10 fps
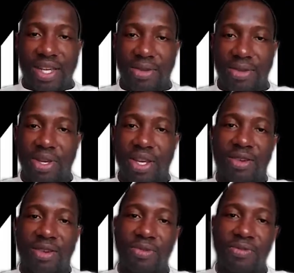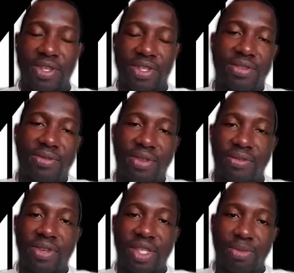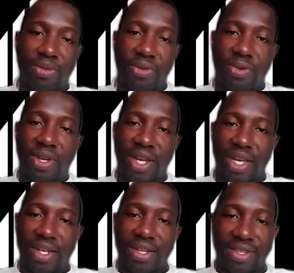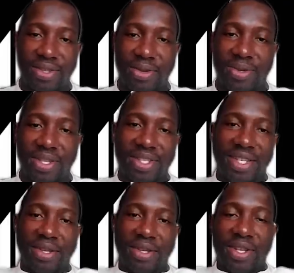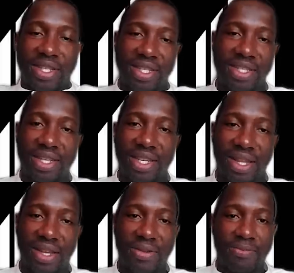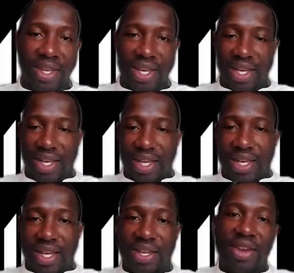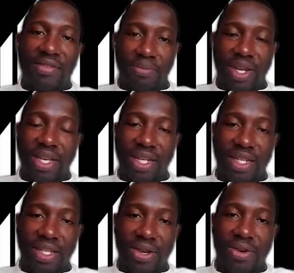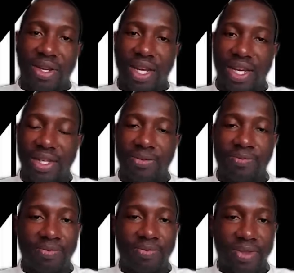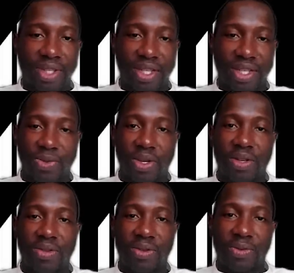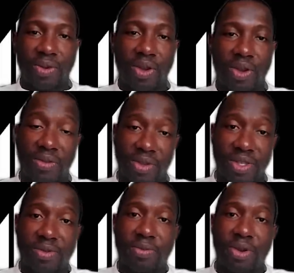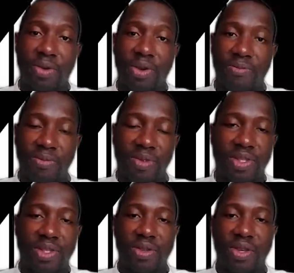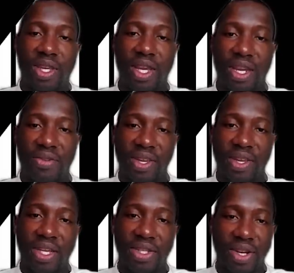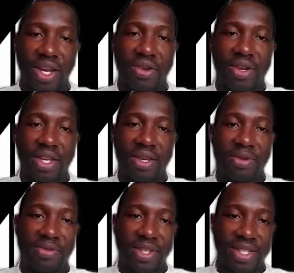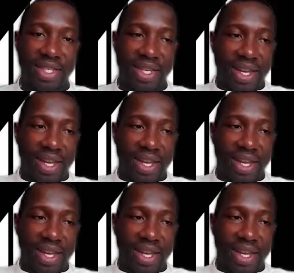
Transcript: and make our provisions for the feast beforehand so that we can celebrate it together. And you have the playlist online as well called Feast of Purim, so you can get edification on how to keep the feast.